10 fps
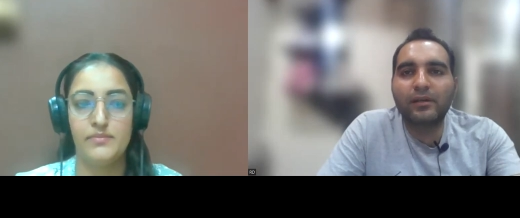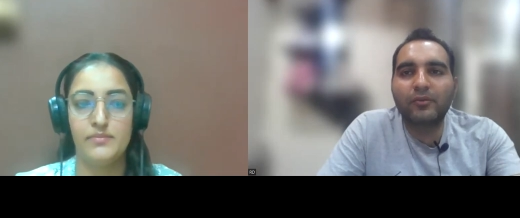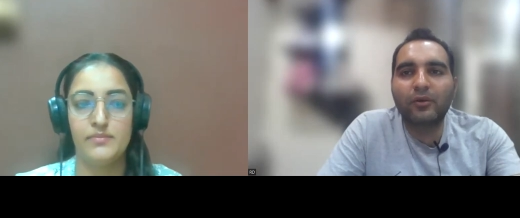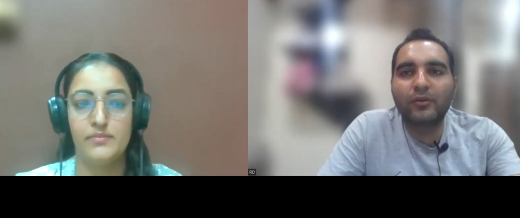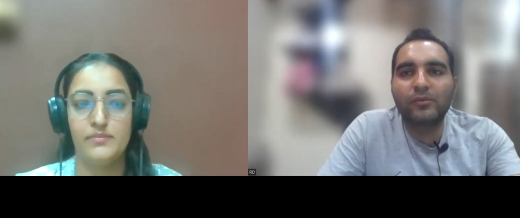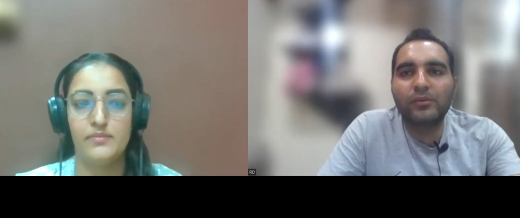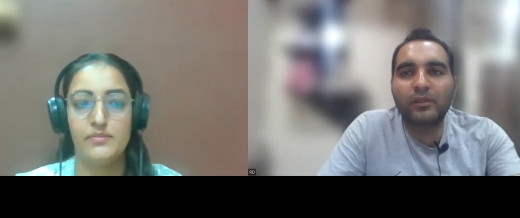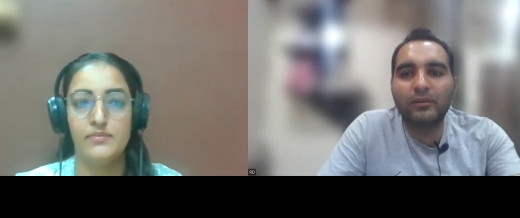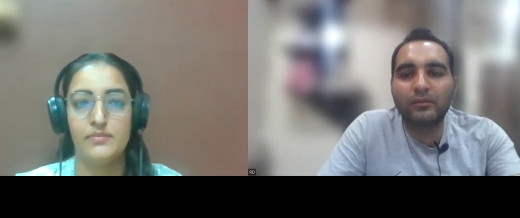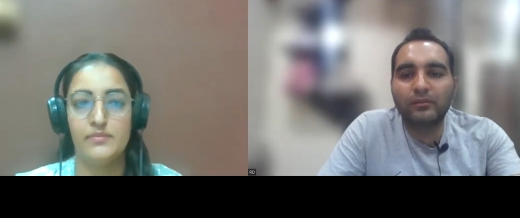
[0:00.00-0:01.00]
Speaker 1: that you are
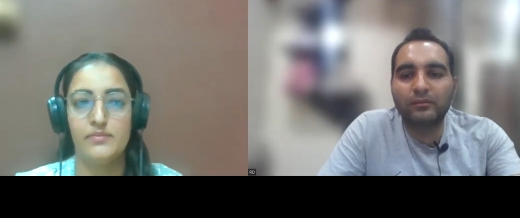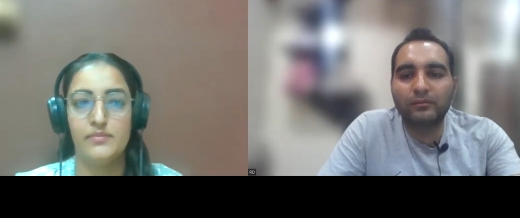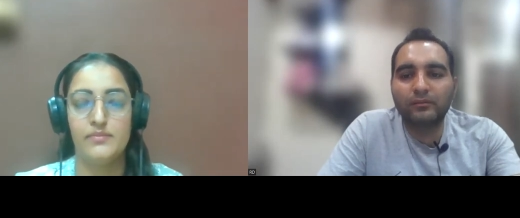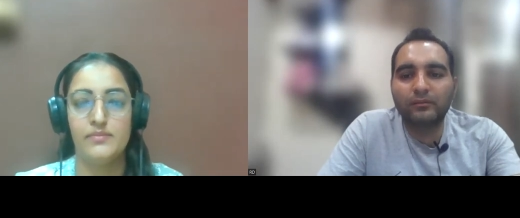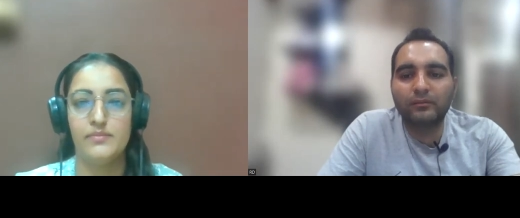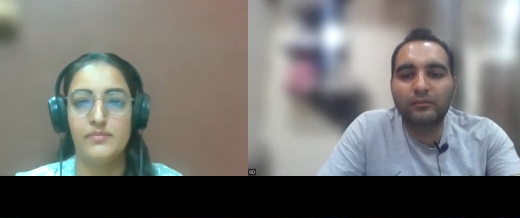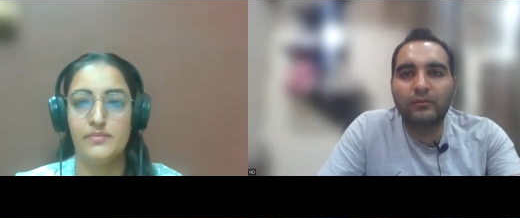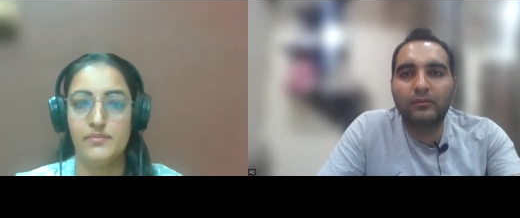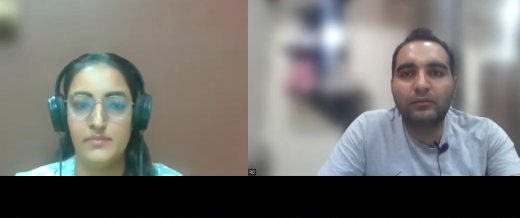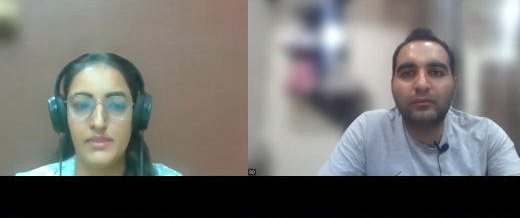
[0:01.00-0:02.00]
using?
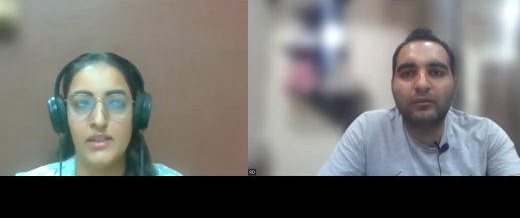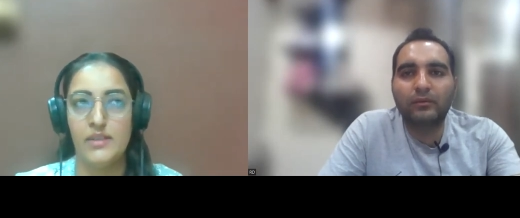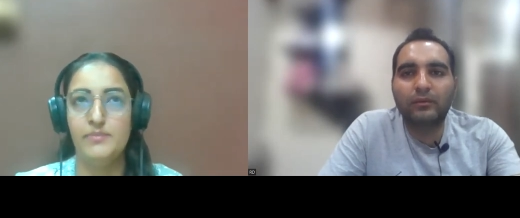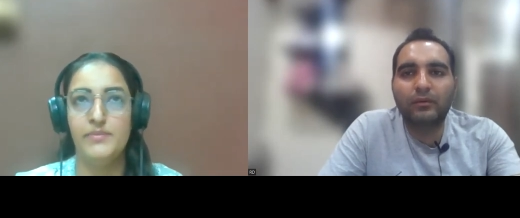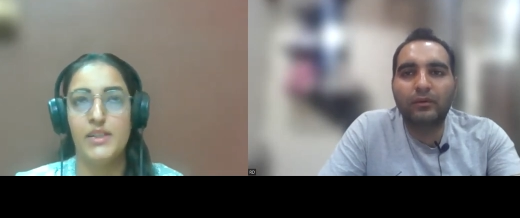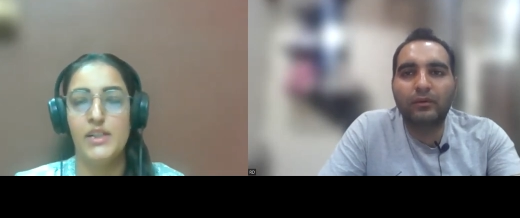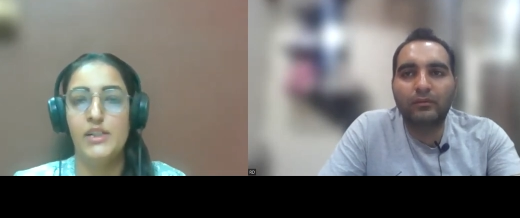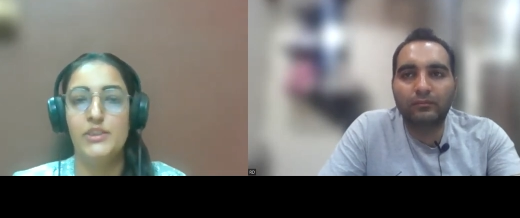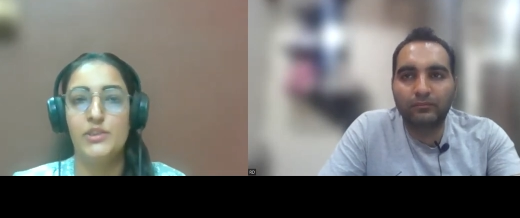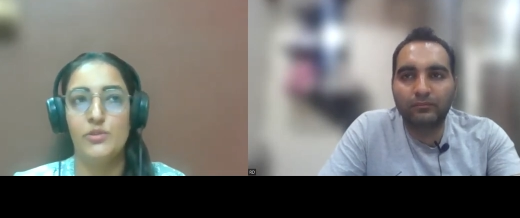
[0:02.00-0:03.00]
Speaker 2: Yeah,
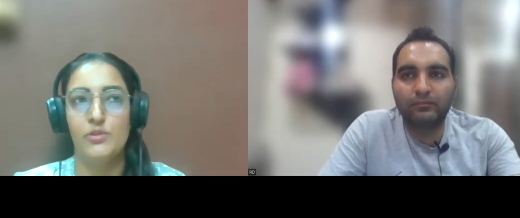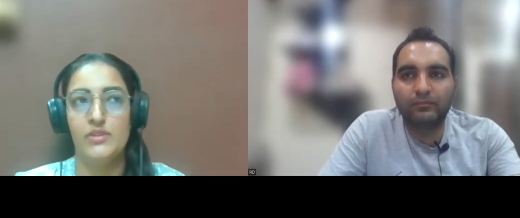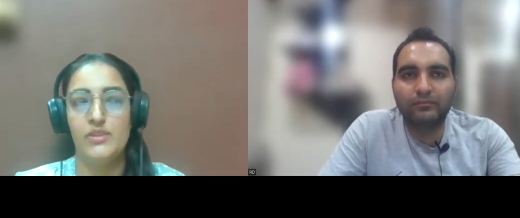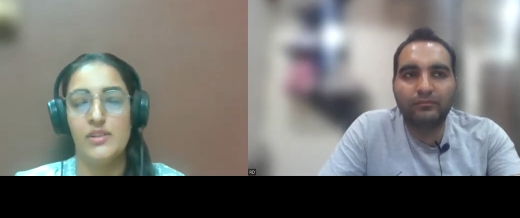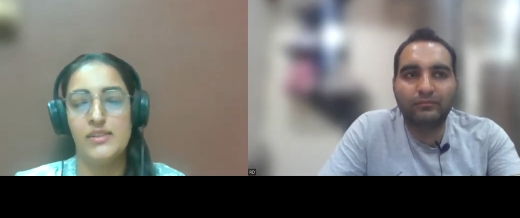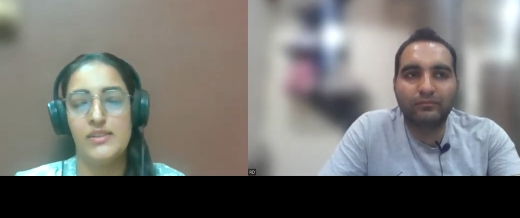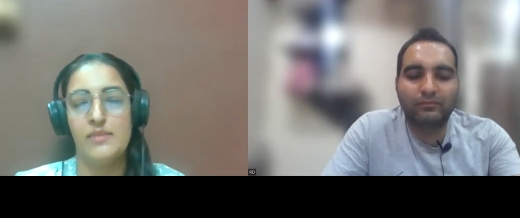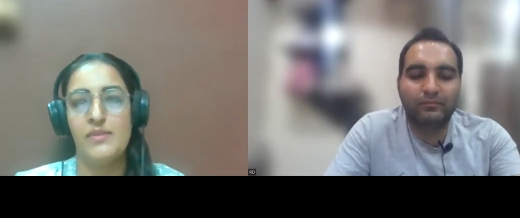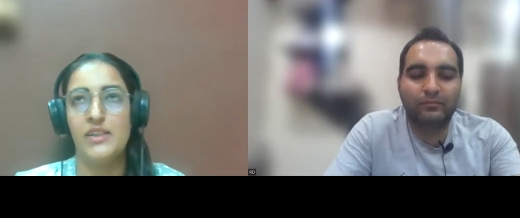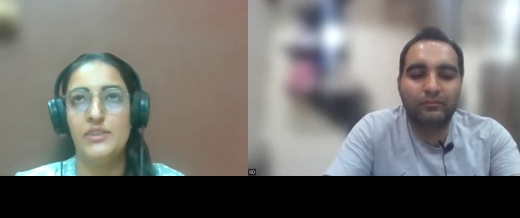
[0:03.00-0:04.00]
so uh,
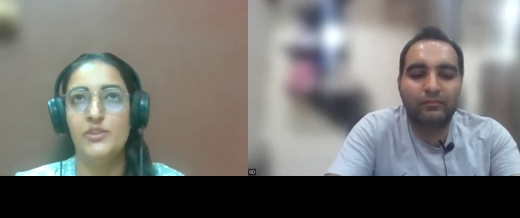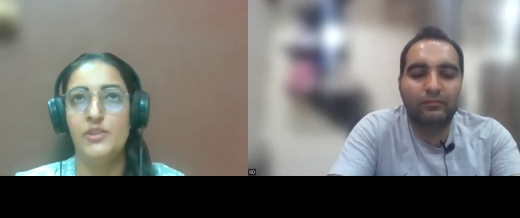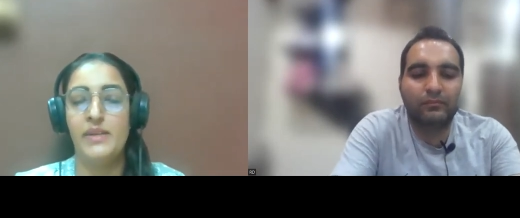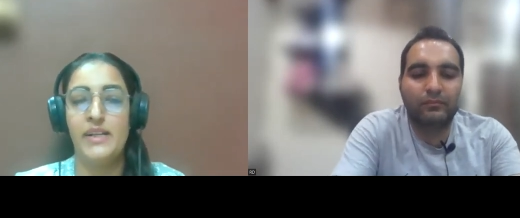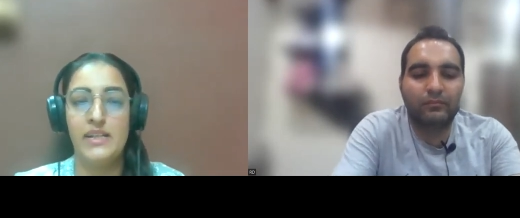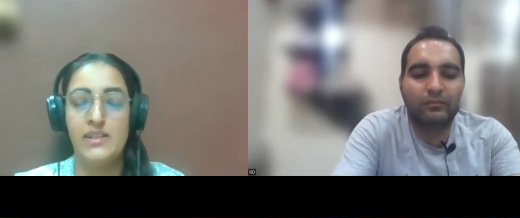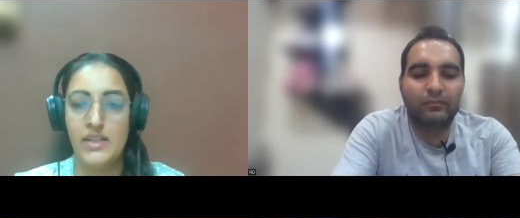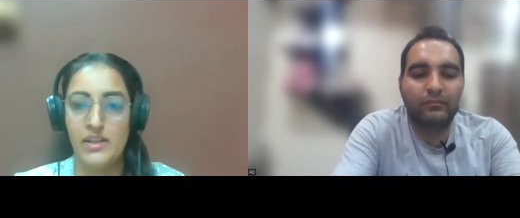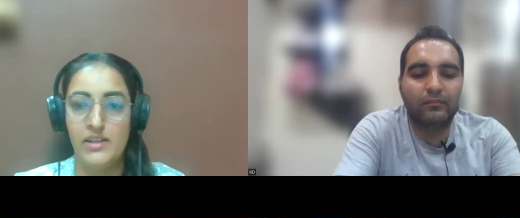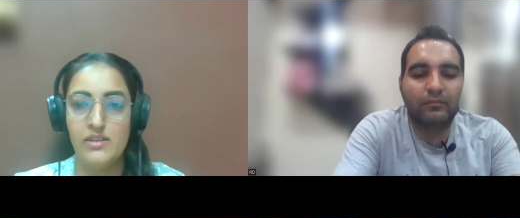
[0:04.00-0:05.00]
command should be Git
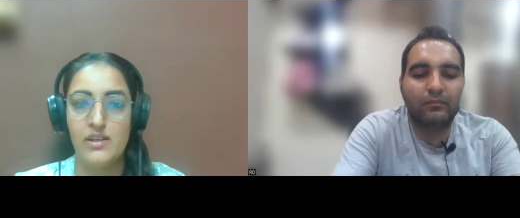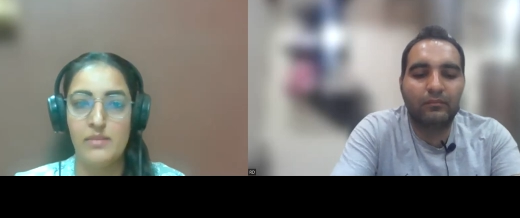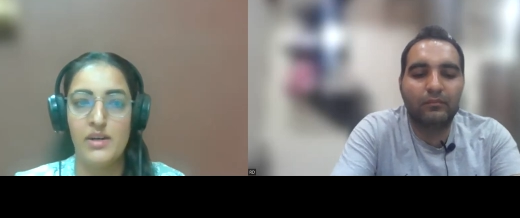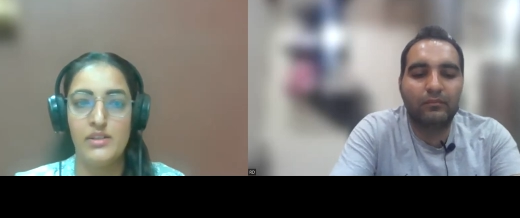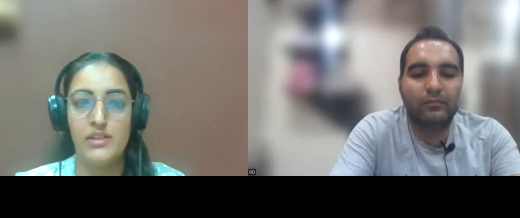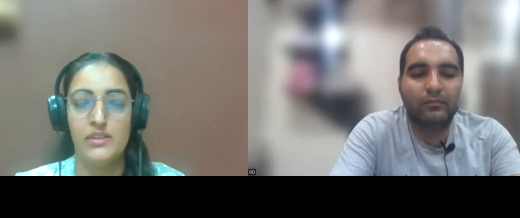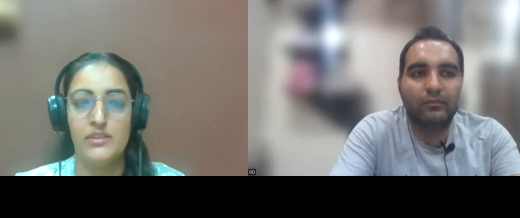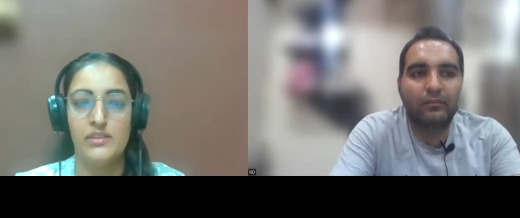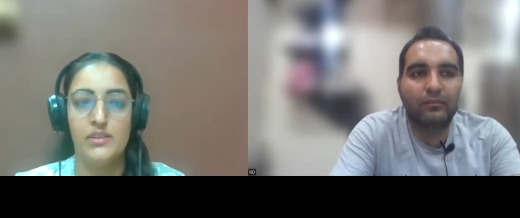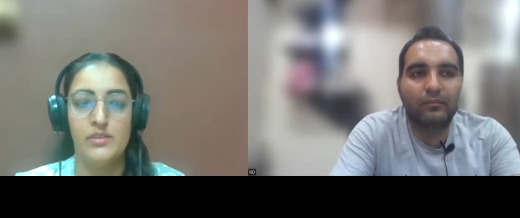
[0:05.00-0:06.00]
init command
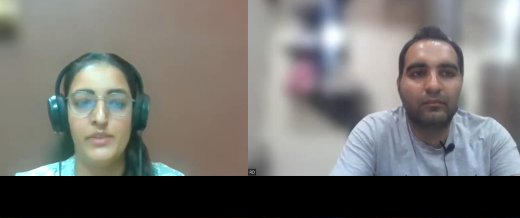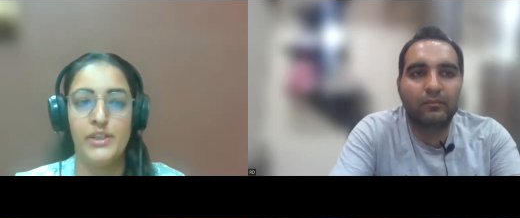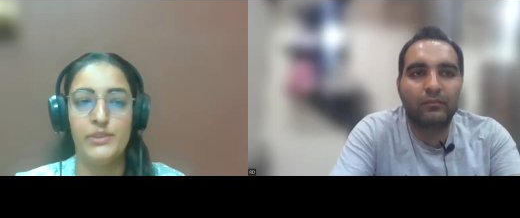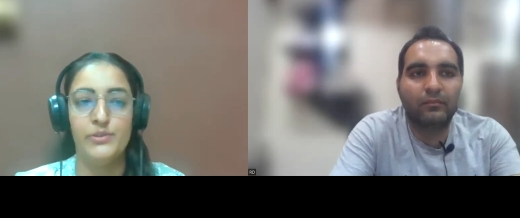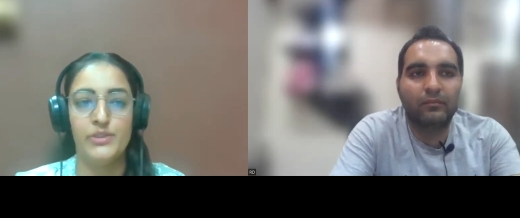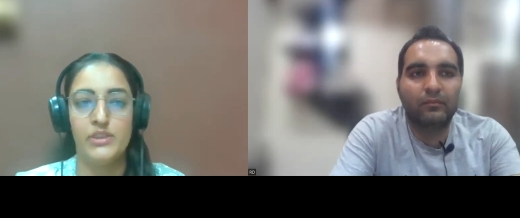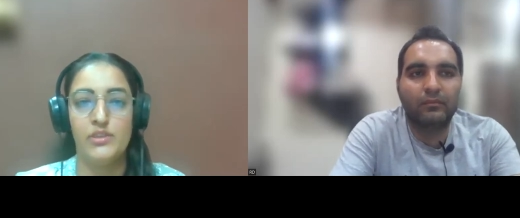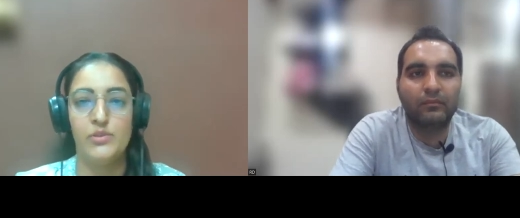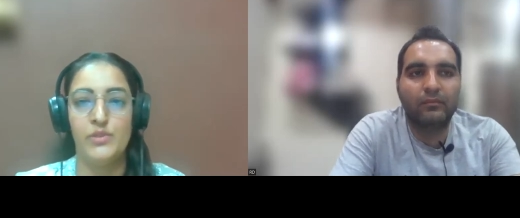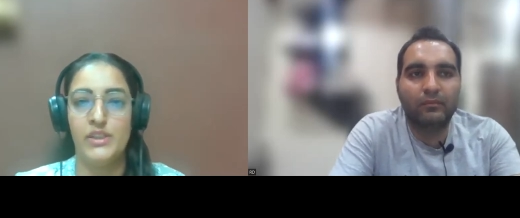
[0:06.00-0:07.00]
we are
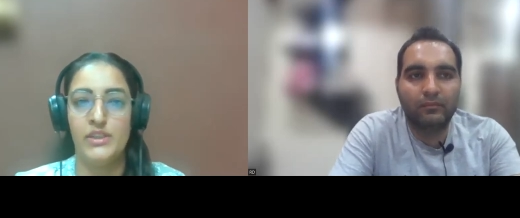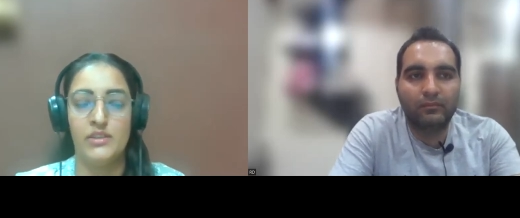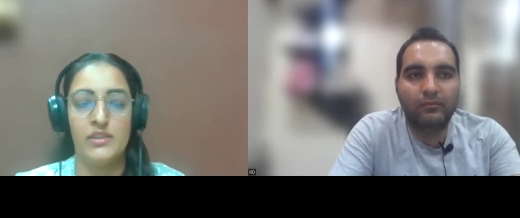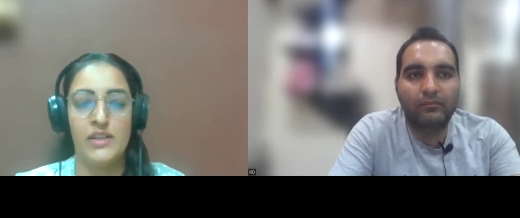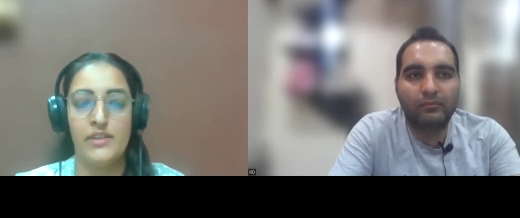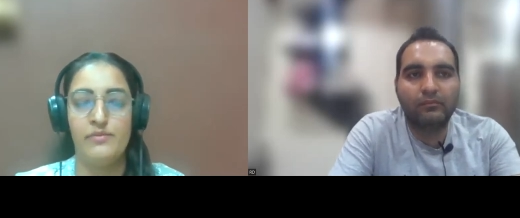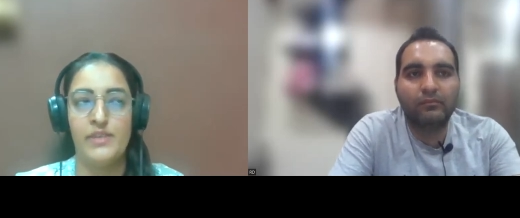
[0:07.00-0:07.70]
using to, in, like